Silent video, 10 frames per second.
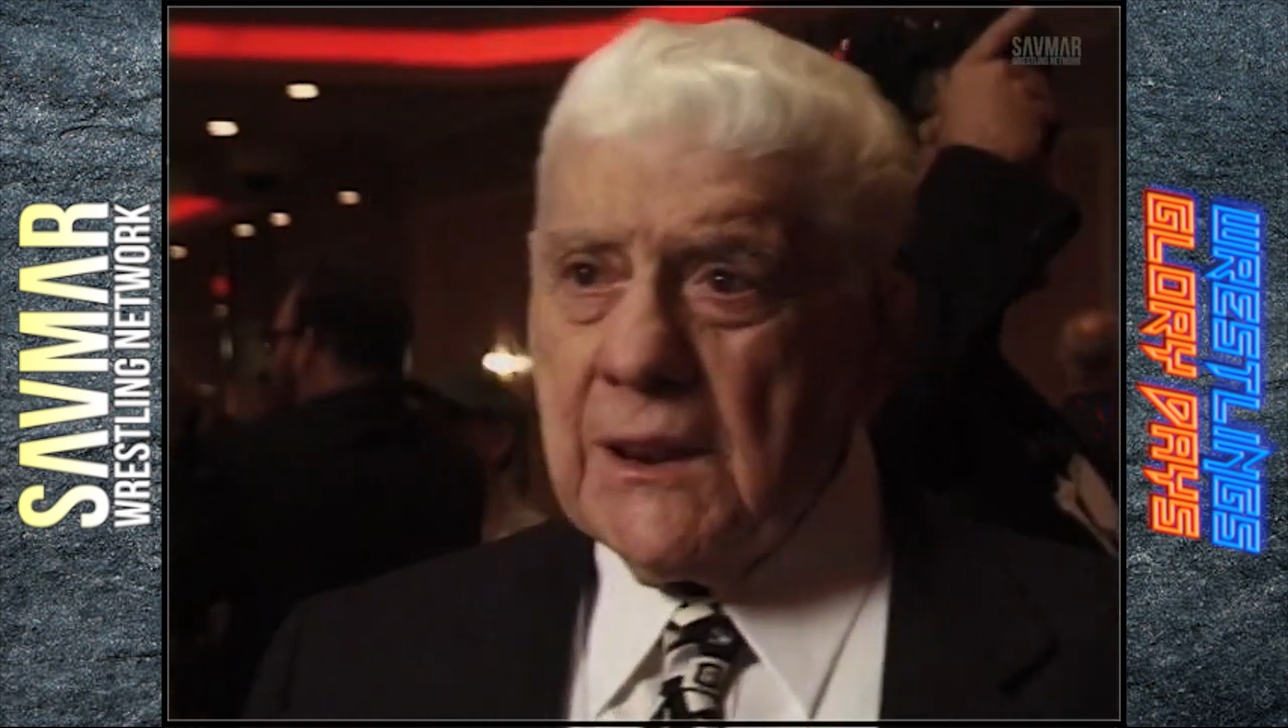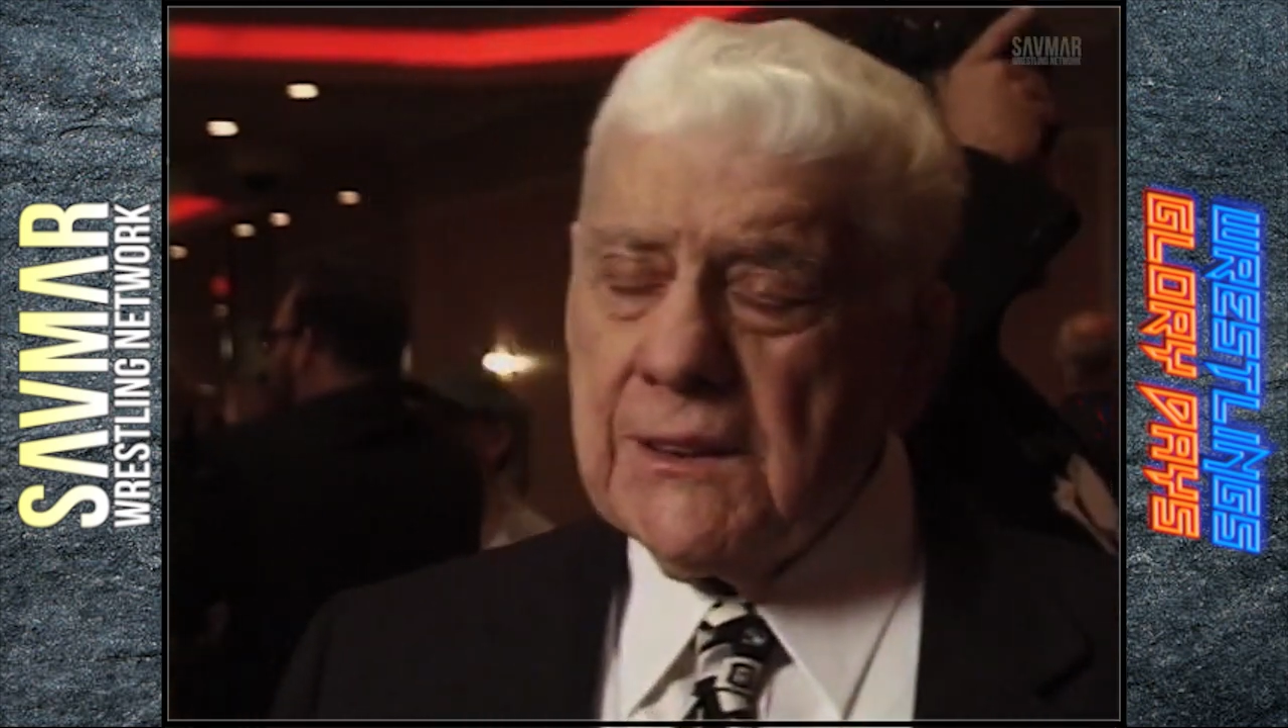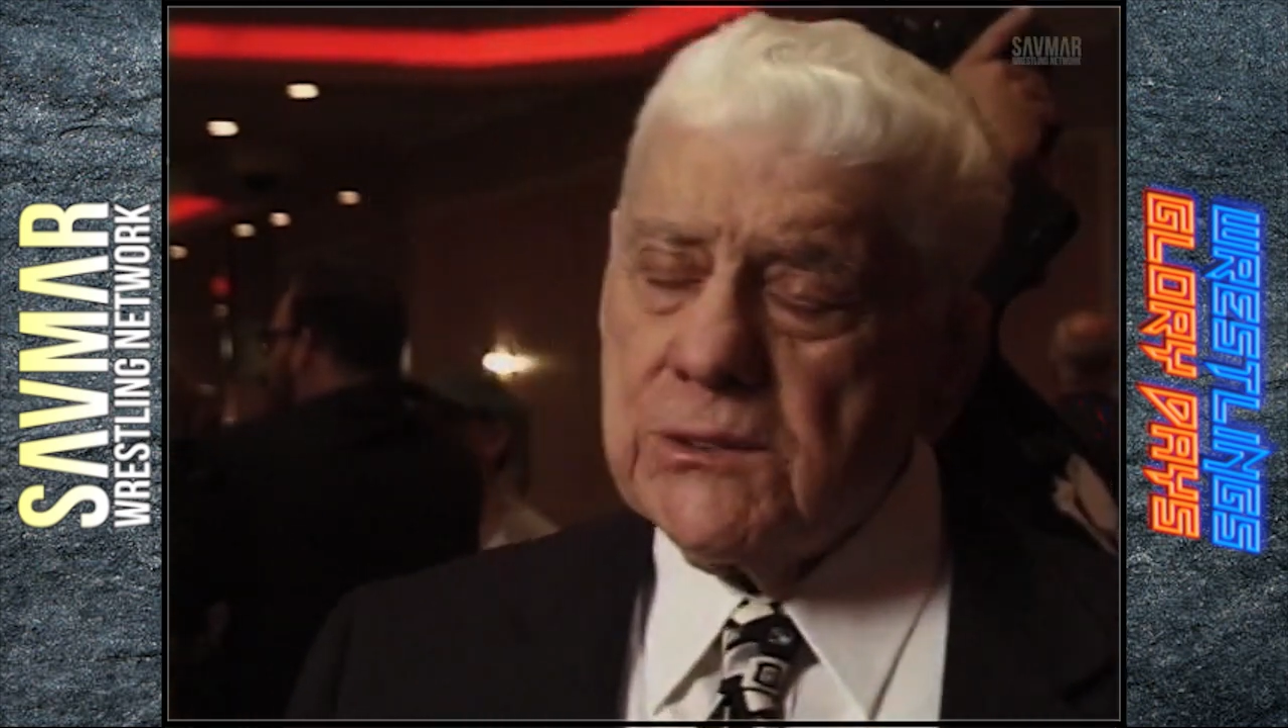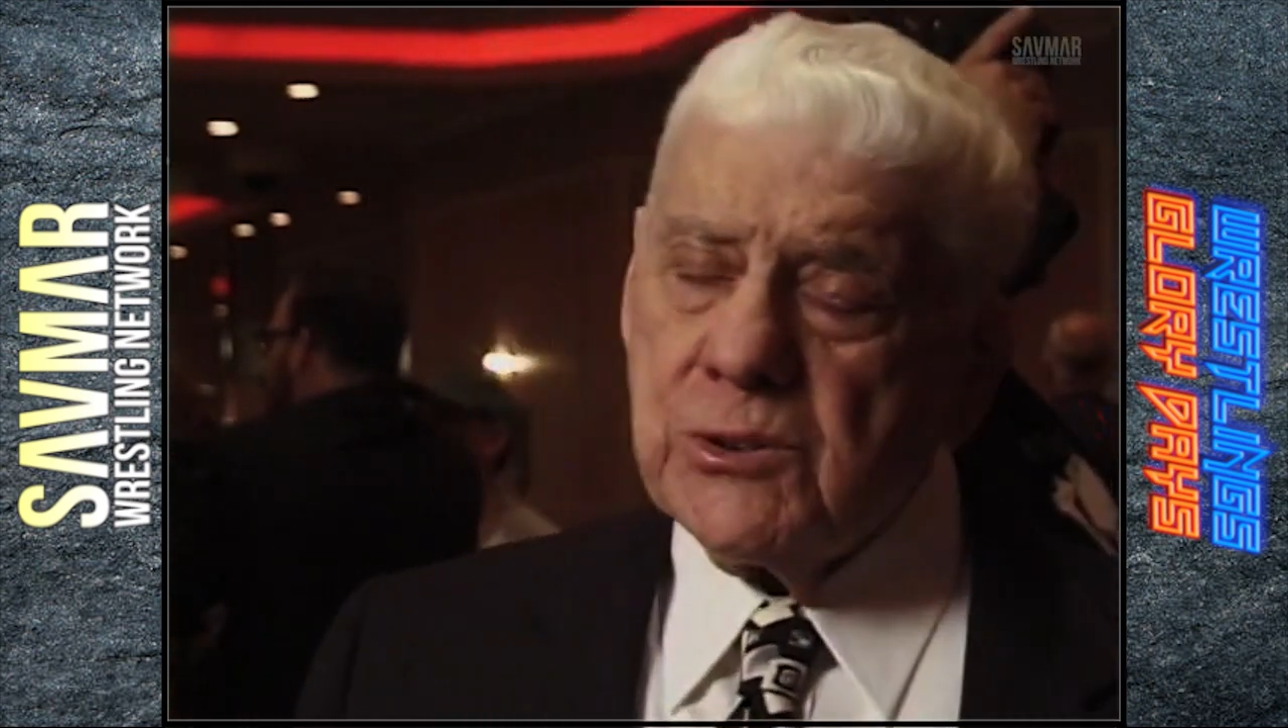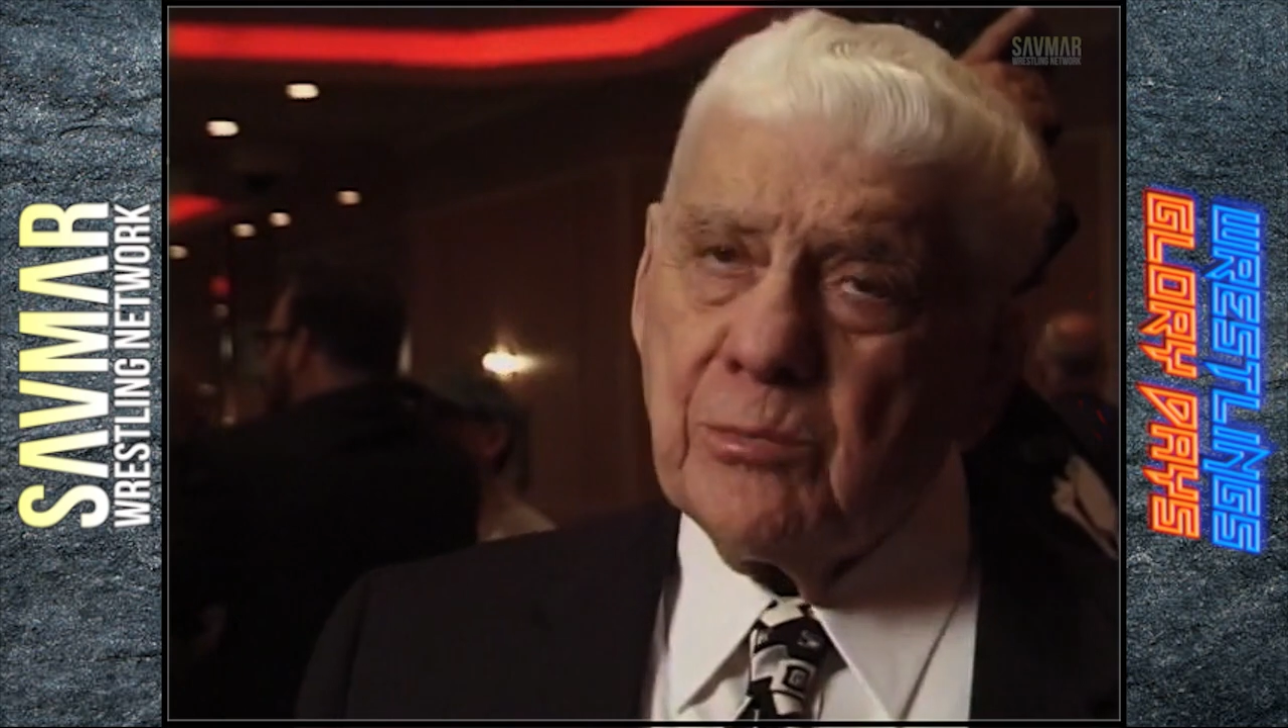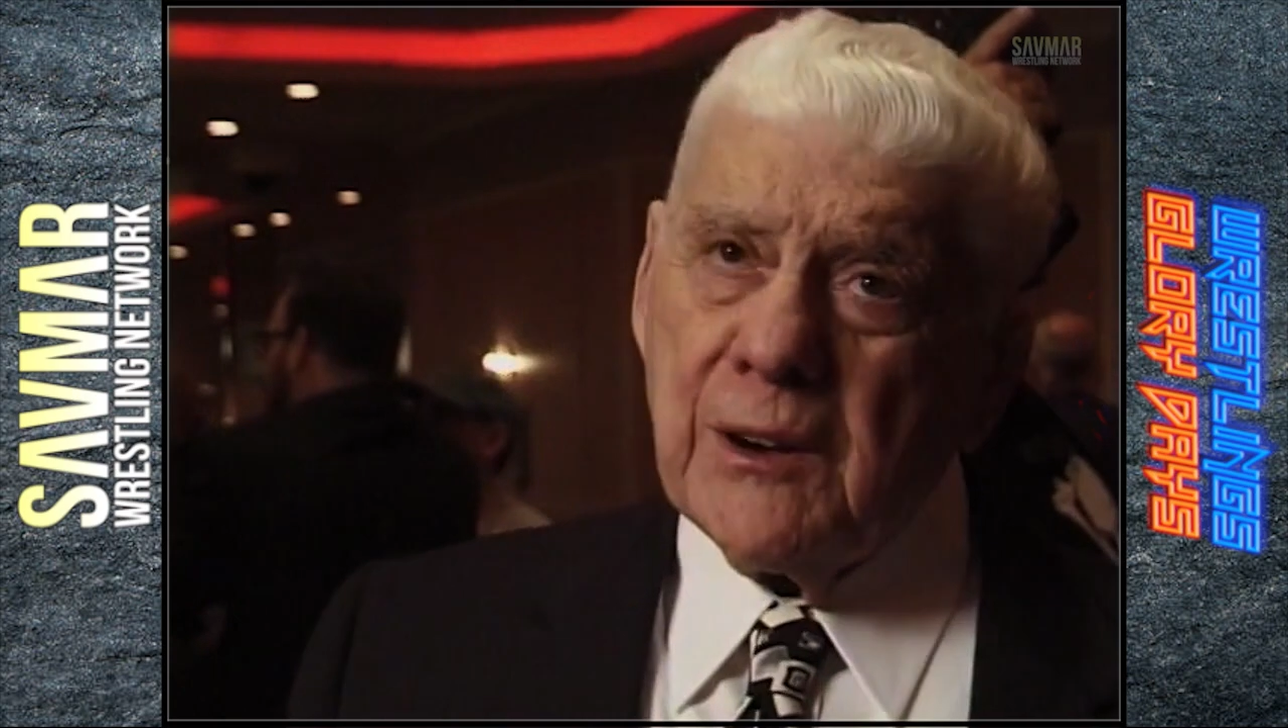Now that you